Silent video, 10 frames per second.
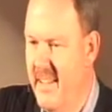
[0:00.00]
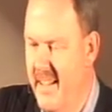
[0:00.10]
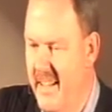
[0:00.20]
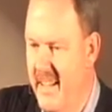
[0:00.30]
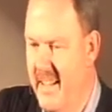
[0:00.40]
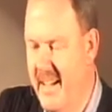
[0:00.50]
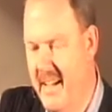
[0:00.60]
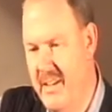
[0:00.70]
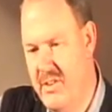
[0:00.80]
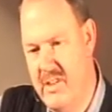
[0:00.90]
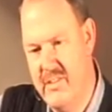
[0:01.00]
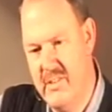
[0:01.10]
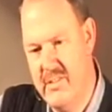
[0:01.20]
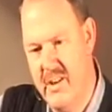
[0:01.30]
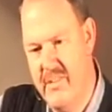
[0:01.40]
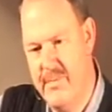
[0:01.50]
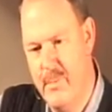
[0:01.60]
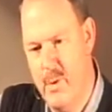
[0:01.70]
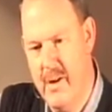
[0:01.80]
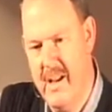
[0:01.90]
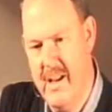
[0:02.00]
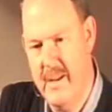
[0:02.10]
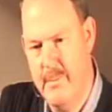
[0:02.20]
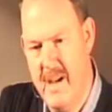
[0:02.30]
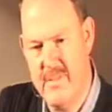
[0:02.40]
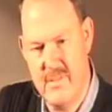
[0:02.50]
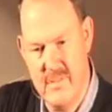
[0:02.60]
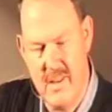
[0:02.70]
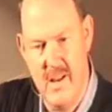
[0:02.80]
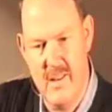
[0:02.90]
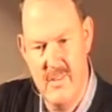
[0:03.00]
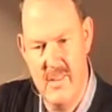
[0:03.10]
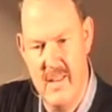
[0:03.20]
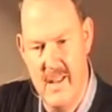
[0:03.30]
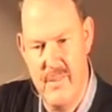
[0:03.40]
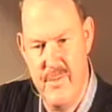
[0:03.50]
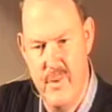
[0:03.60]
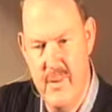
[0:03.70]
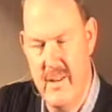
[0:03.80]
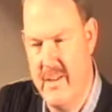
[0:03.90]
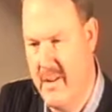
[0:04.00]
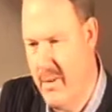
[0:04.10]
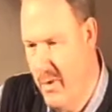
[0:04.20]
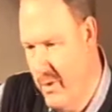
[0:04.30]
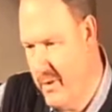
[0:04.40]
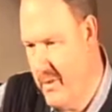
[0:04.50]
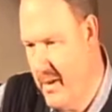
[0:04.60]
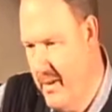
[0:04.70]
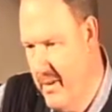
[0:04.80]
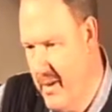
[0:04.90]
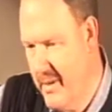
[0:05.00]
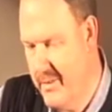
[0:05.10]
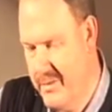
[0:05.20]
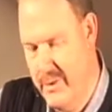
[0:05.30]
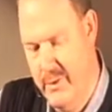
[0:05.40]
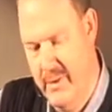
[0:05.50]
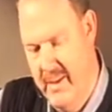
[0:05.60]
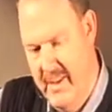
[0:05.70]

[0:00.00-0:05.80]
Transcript: and uh, she's a sophomore at Masters College in California, and our, oldest, our youngest two,